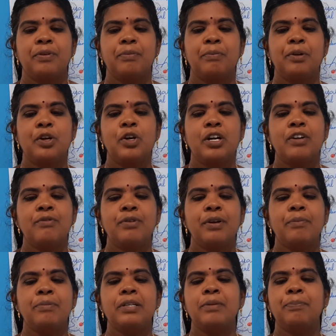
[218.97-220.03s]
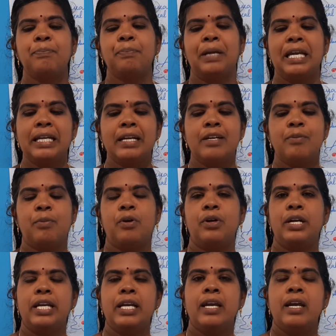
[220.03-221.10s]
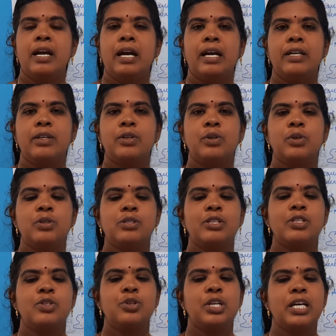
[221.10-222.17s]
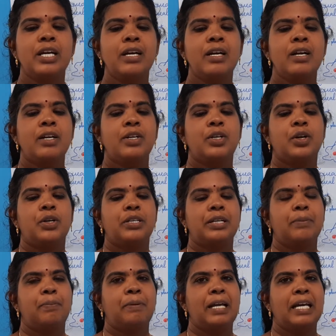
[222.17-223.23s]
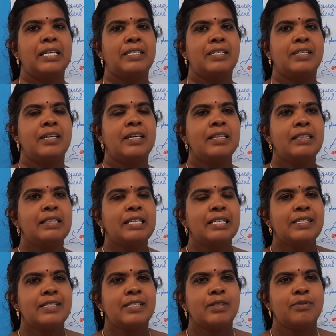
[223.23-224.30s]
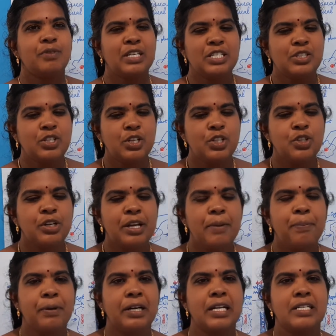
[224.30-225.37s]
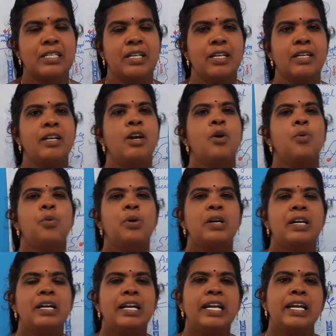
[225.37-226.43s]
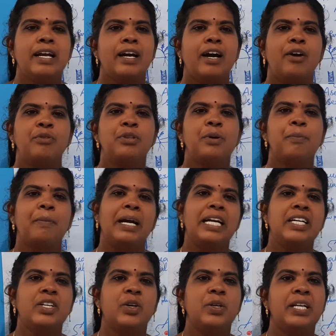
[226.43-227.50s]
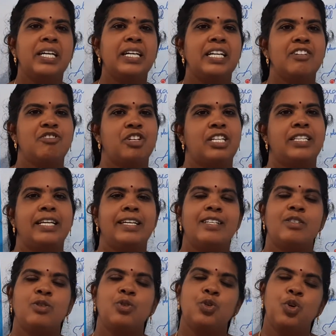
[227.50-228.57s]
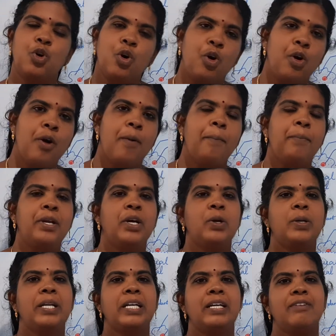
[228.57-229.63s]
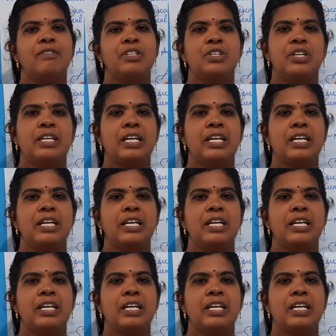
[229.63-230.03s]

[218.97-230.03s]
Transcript: broken from the parent body and grows into a daughter plant. This vegetative reproduction only have the mitotic division. There is no meiotic division